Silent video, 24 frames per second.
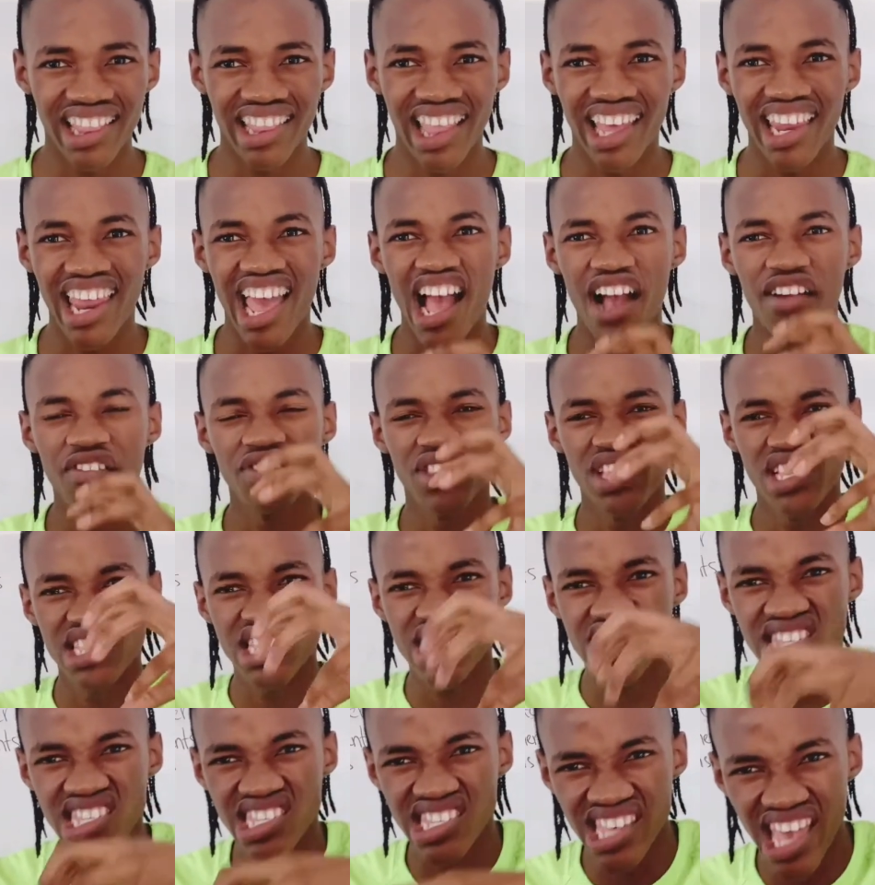have the
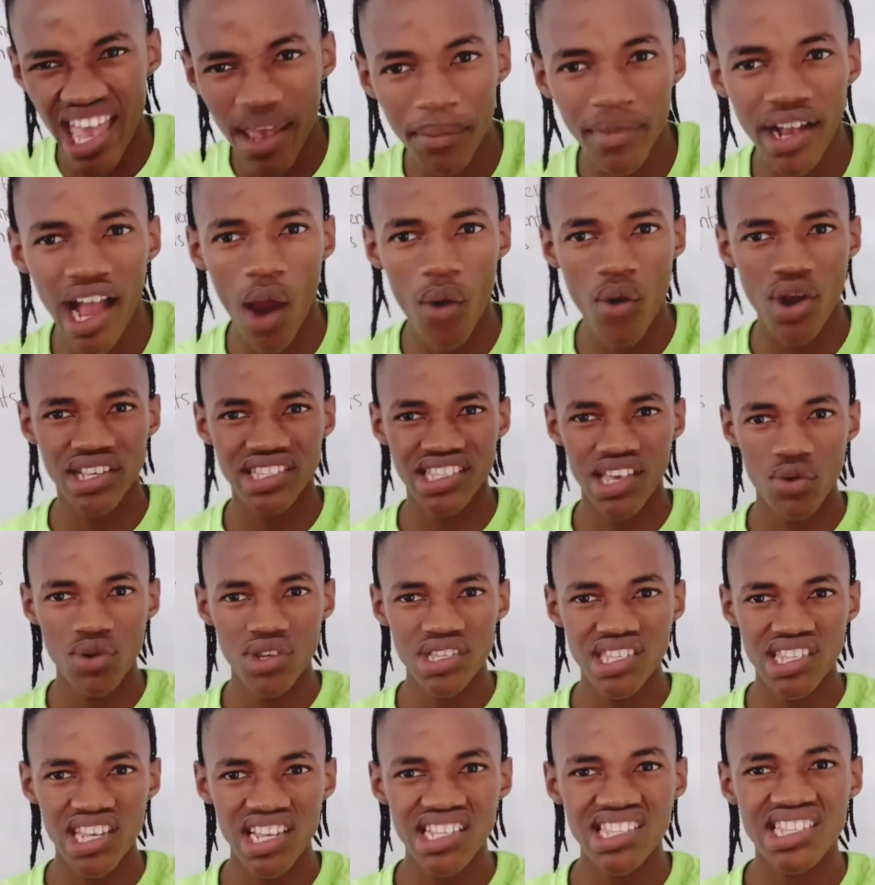same
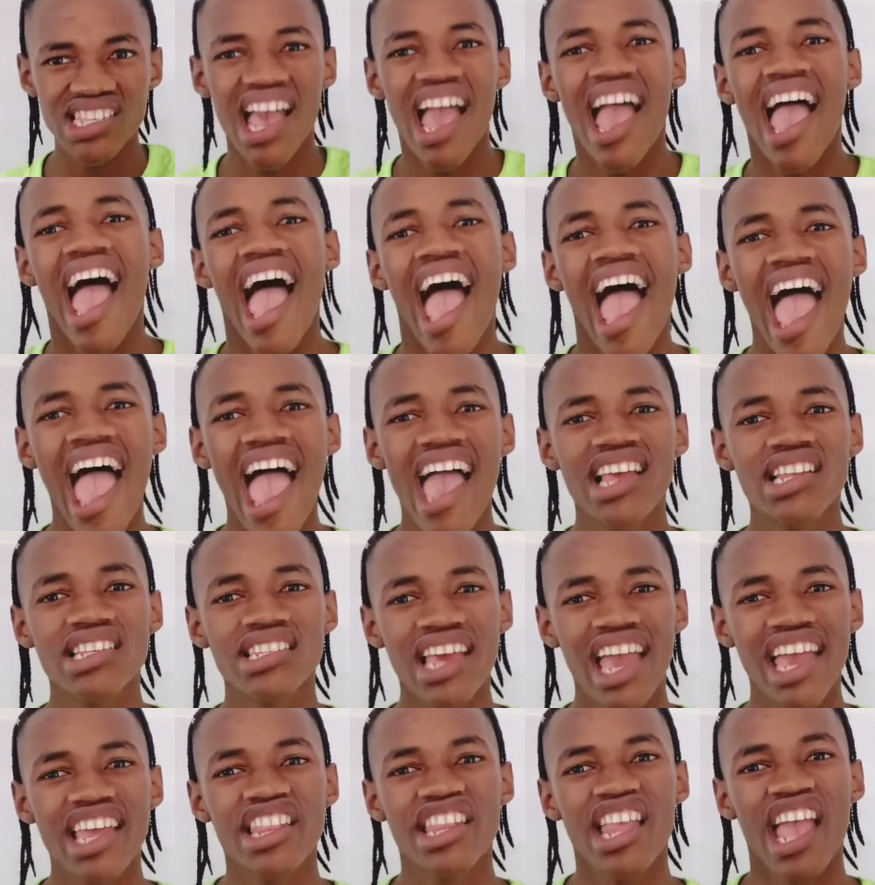characteristics
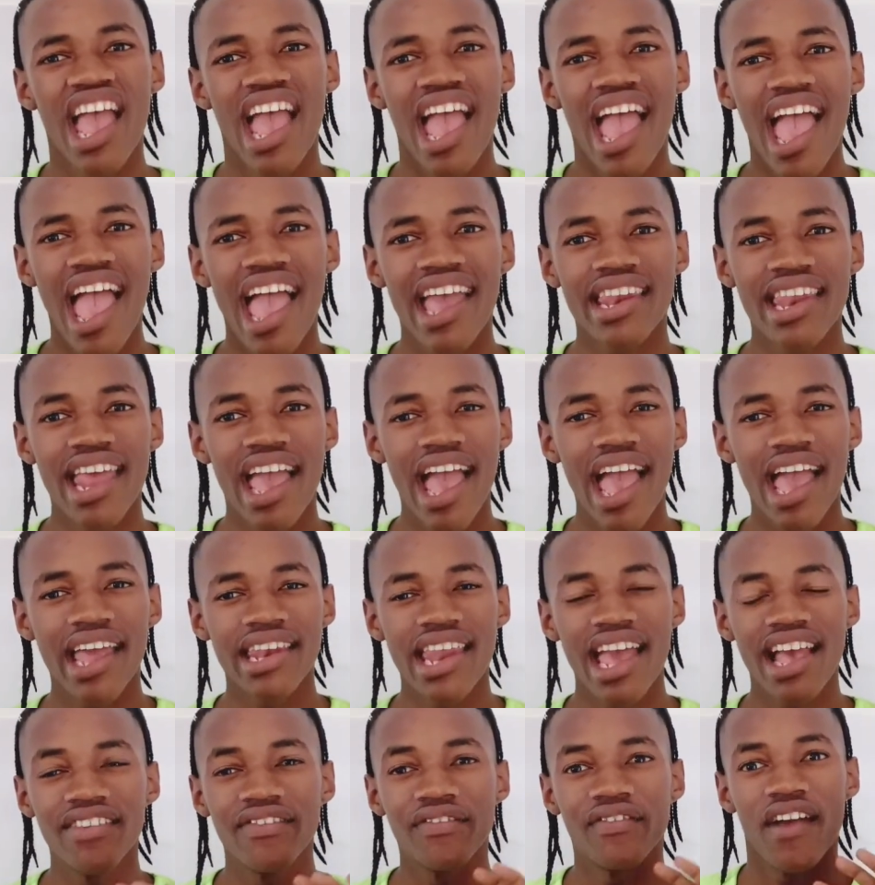and and
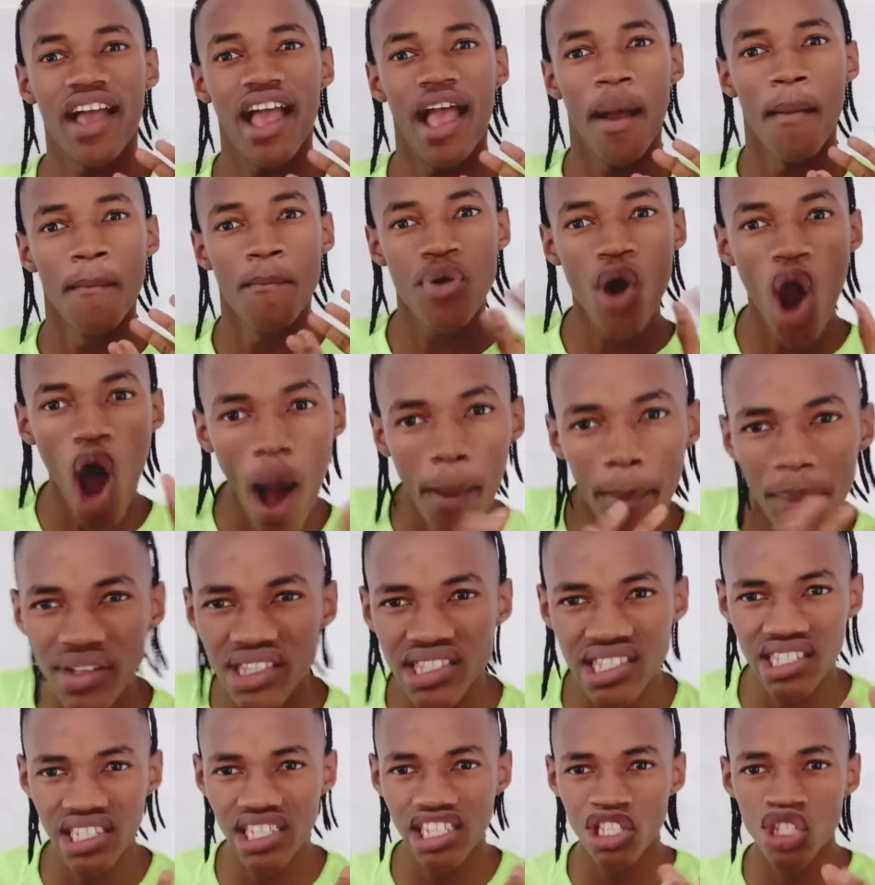have
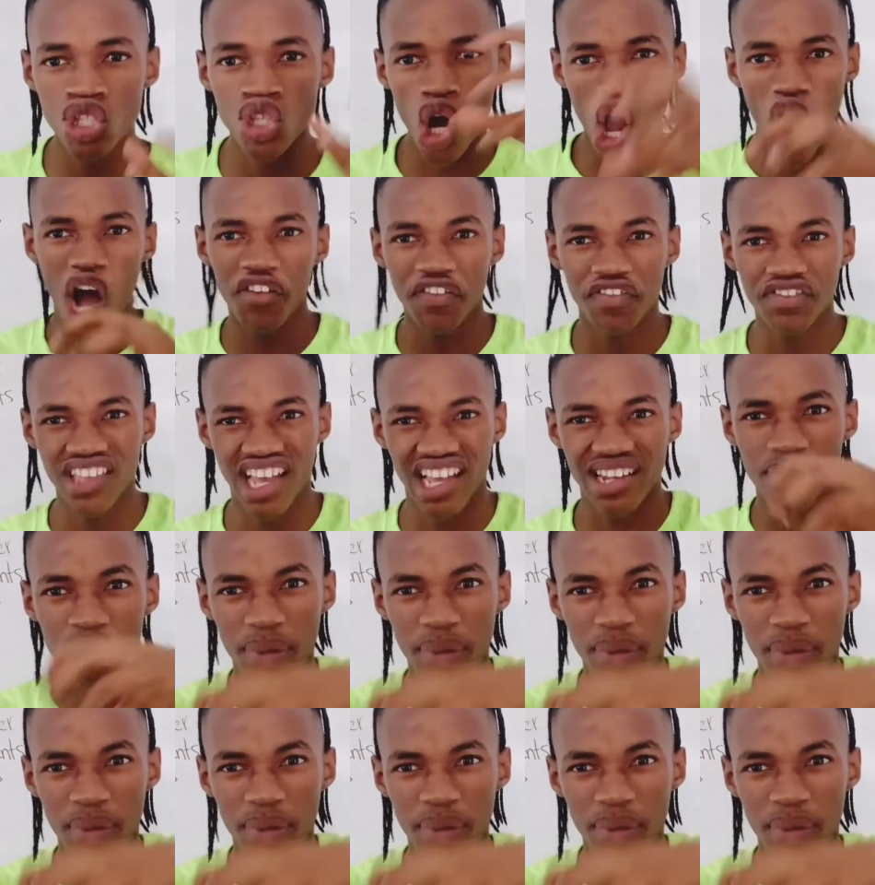properties of that